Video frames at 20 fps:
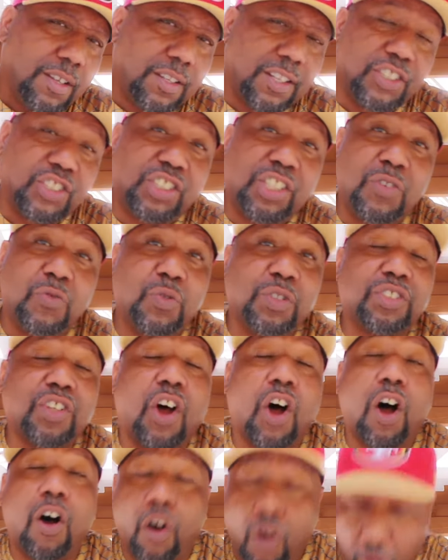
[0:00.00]
Cause she was
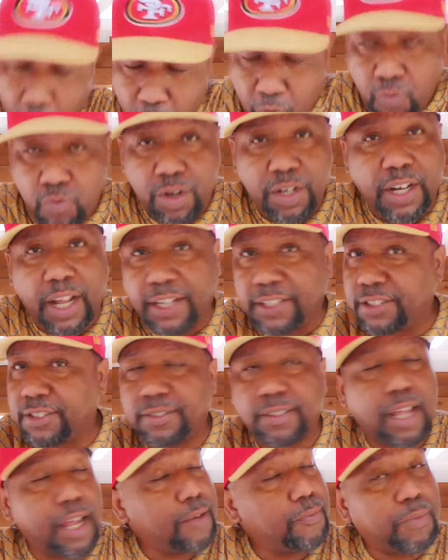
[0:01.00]
on one,
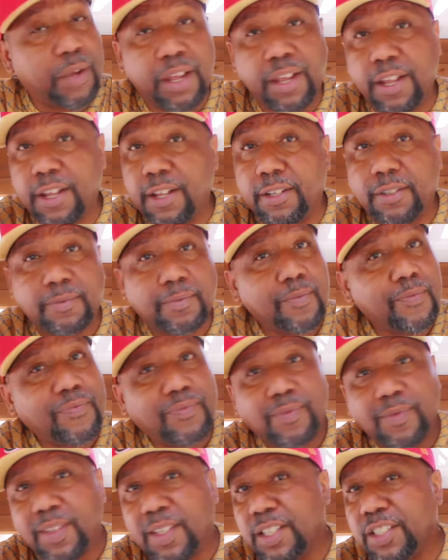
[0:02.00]
like man.
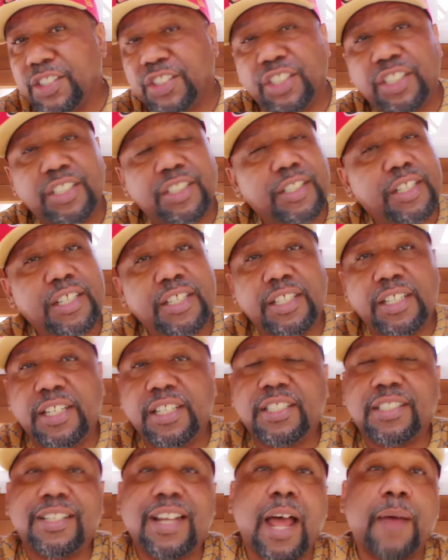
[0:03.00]

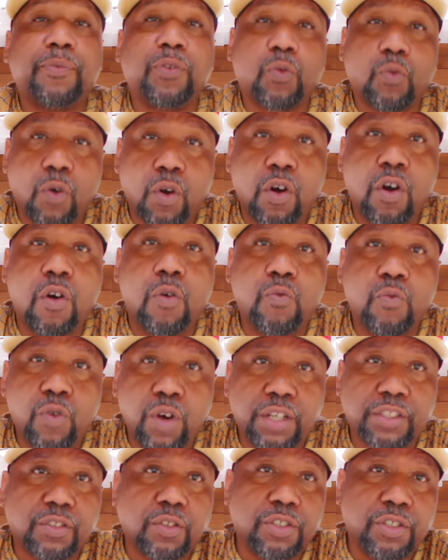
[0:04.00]
He slapped the wrong
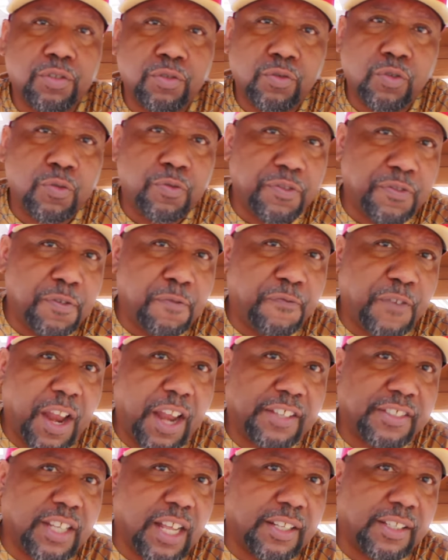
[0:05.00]
one. So you
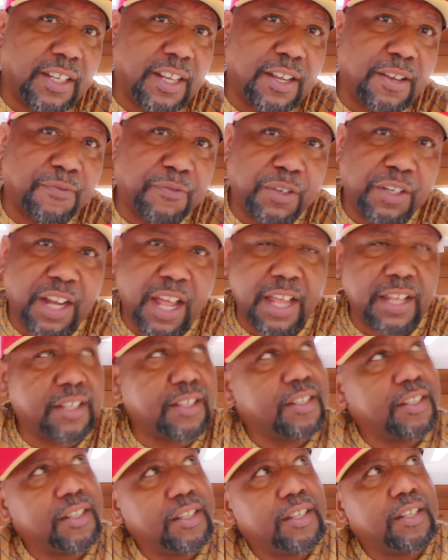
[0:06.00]
fellas out there feel like
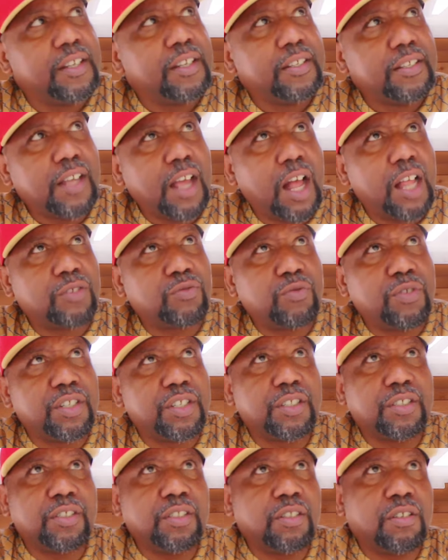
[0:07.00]
y'all just
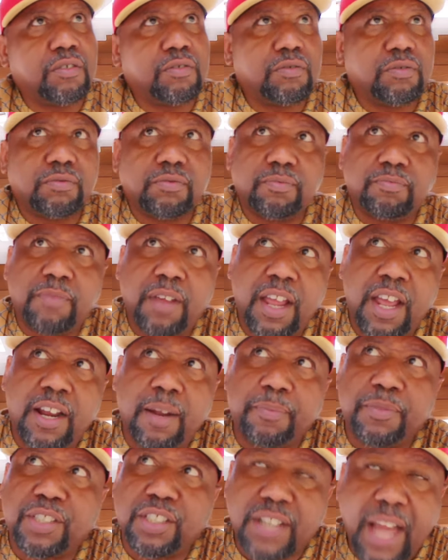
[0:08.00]
wanna, you know, man
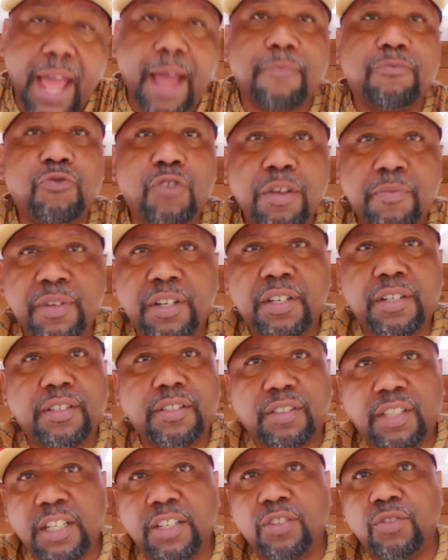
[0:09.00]
up, slap women
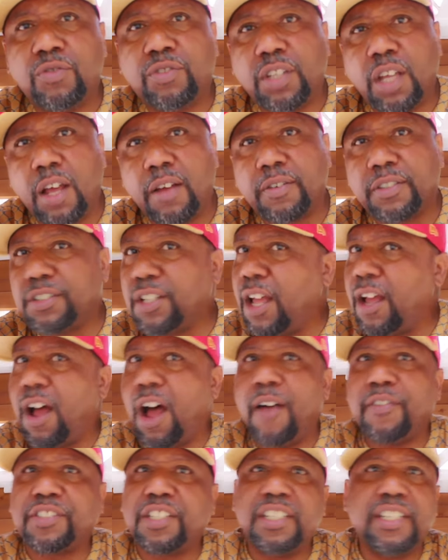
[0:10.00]
and think you tough? Cause
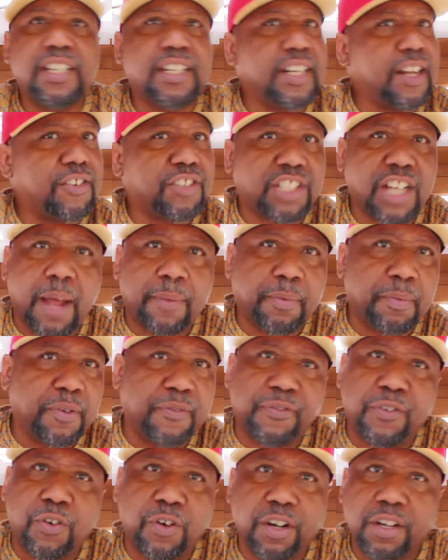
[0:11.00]
obviously you ain't never slapped it
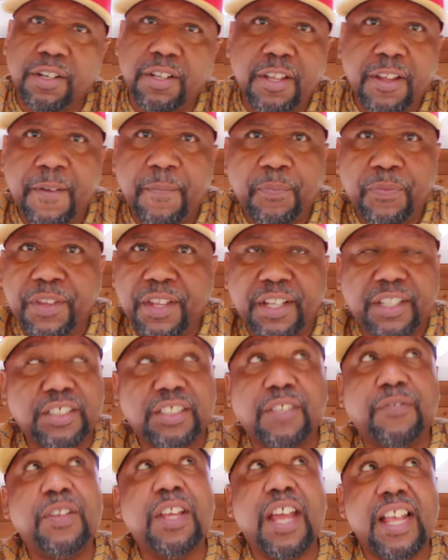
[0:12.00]
before.
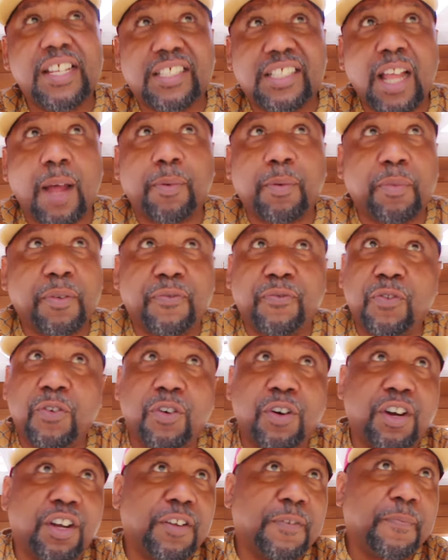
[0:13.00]
Cause if he had slapped it
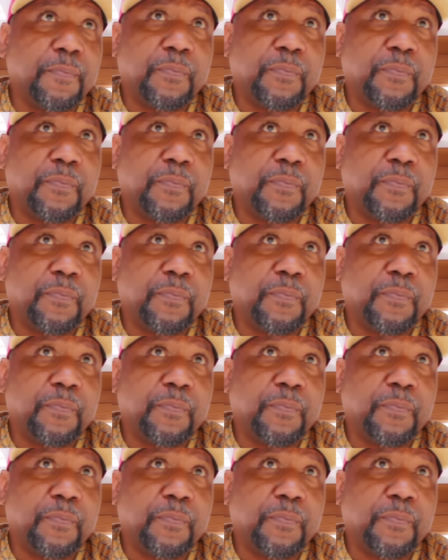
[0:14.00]
before,